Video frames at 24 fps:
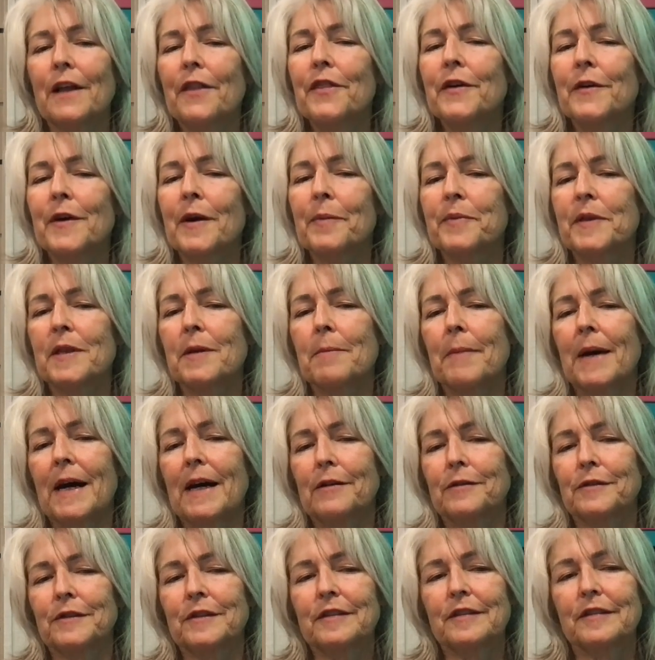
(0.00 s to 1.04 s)
They're up in the
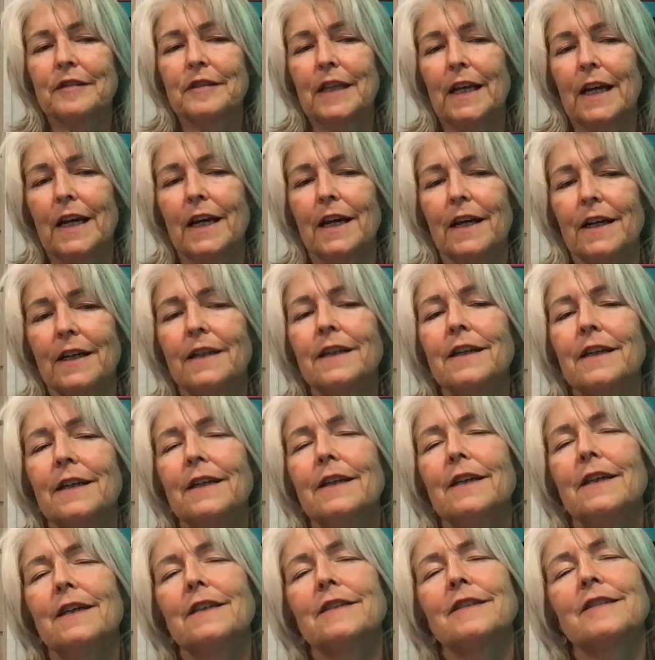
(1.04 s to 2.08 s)
mountains. Yeah.
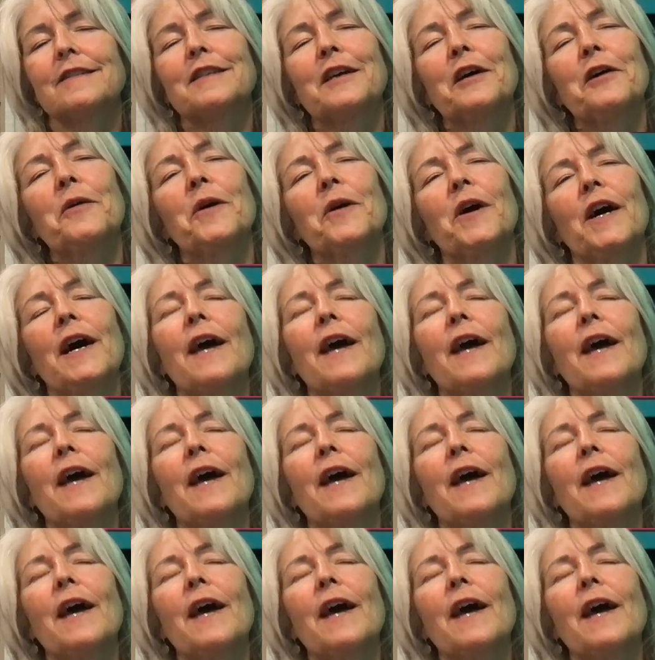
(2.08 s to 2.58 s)
So,